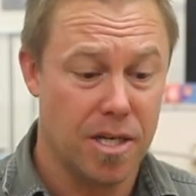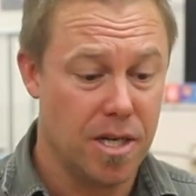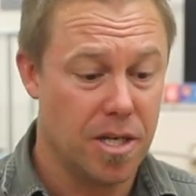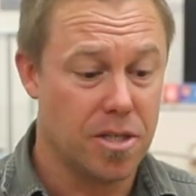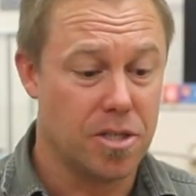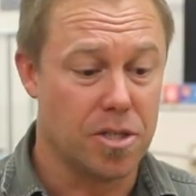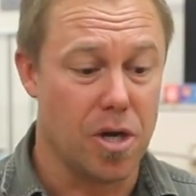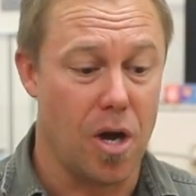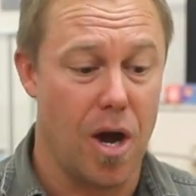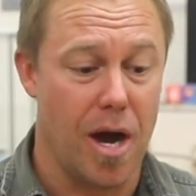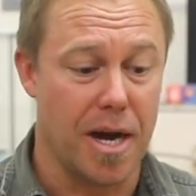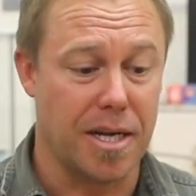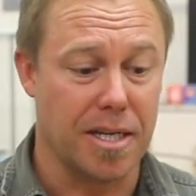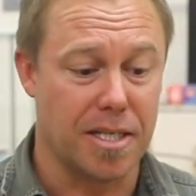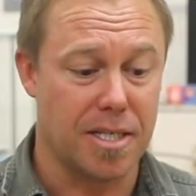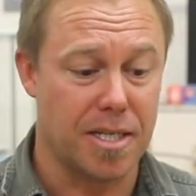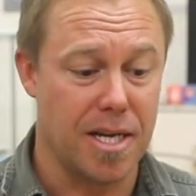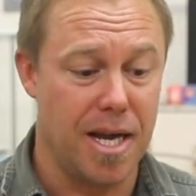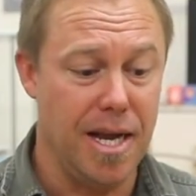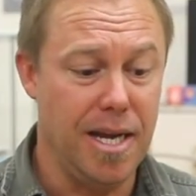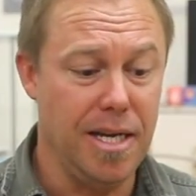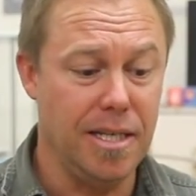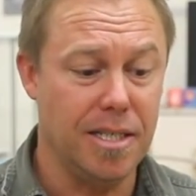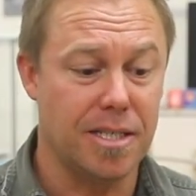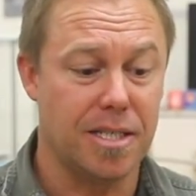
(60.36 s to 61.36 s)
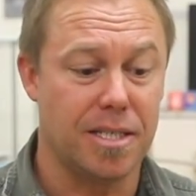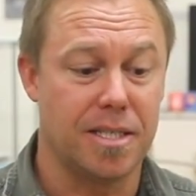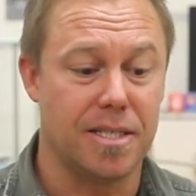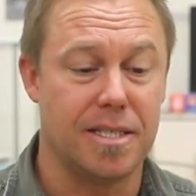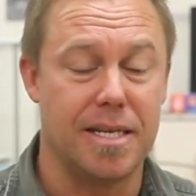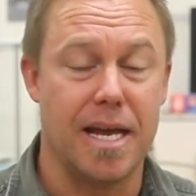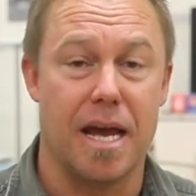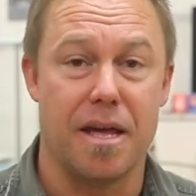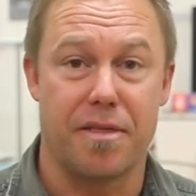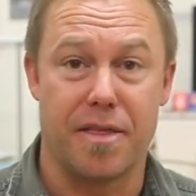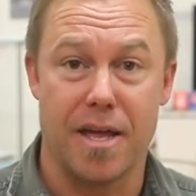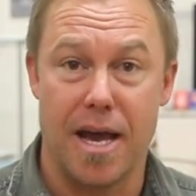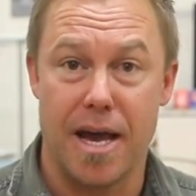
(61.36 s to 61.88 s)
tiger snakes, death
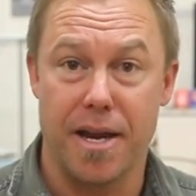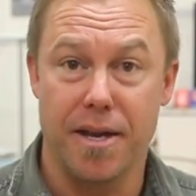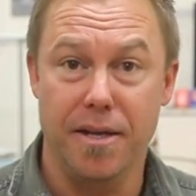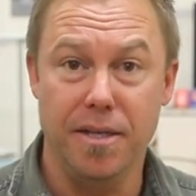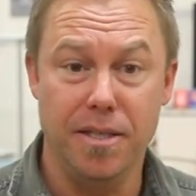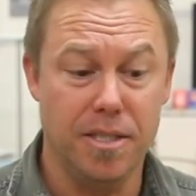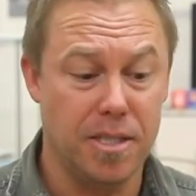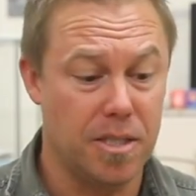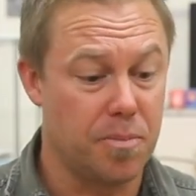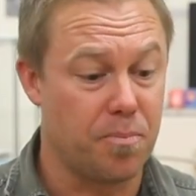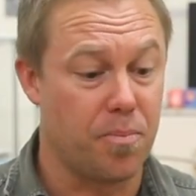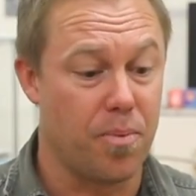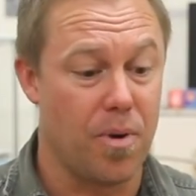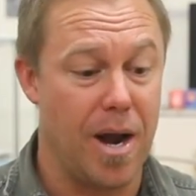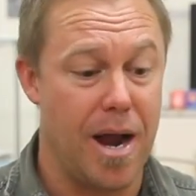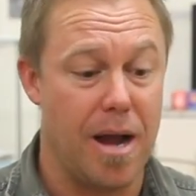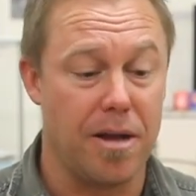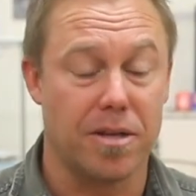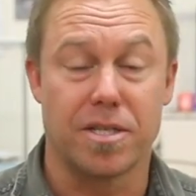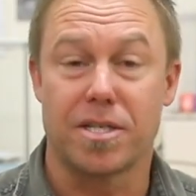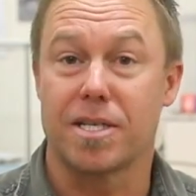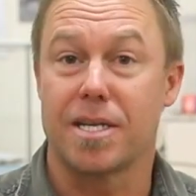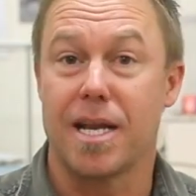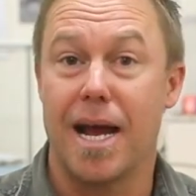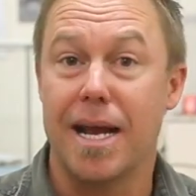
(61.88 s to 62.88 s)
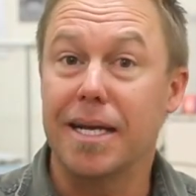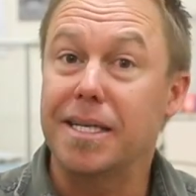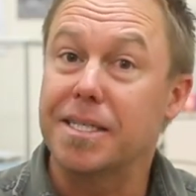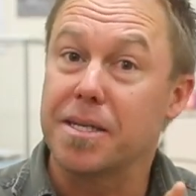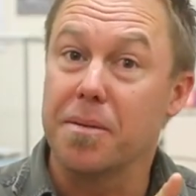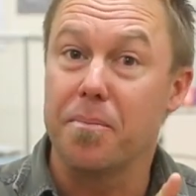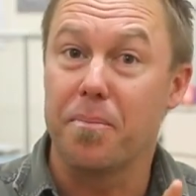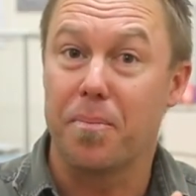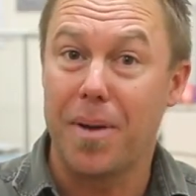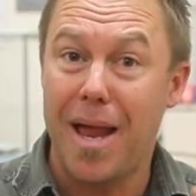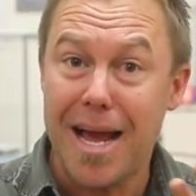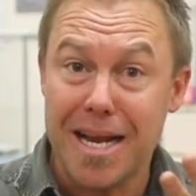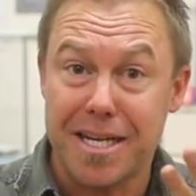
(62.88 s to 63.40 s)
adders, brown snakes, and
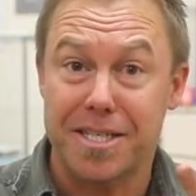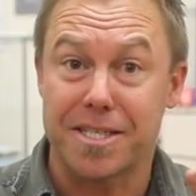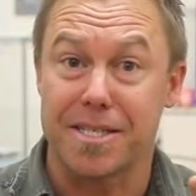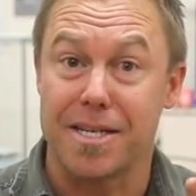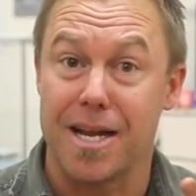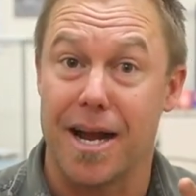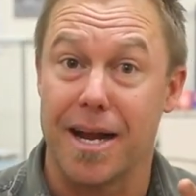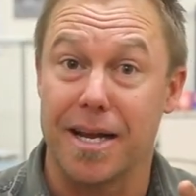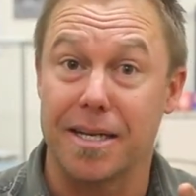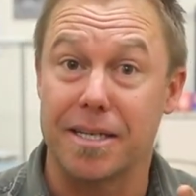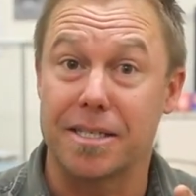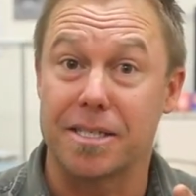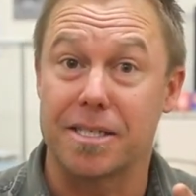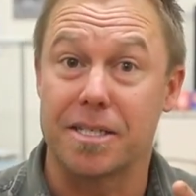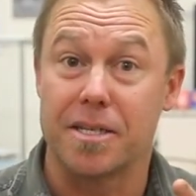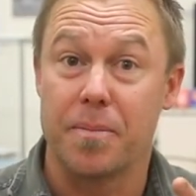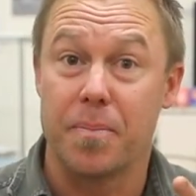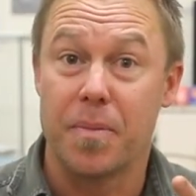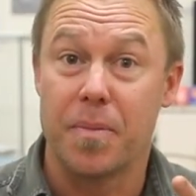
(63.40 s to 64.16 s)
black snakes.